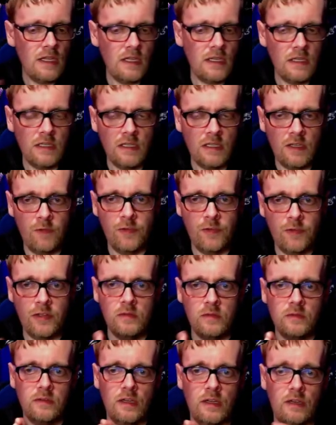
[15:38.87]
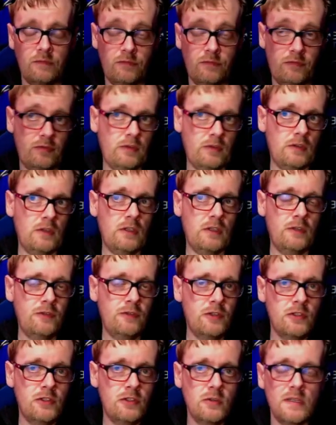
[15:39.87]
And if you, if
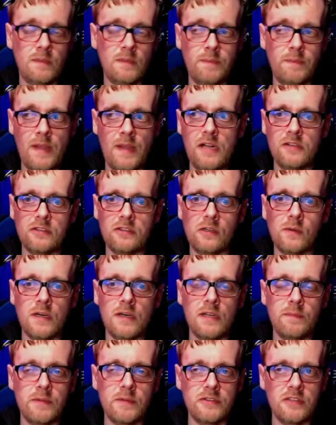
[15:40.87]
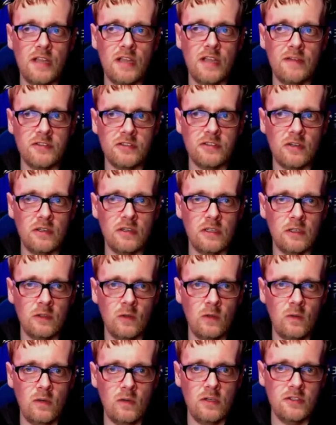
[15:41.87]
you're doing embeddings already, but you haven't started on
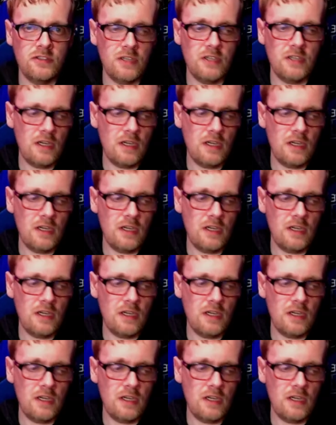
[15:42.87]
LoRas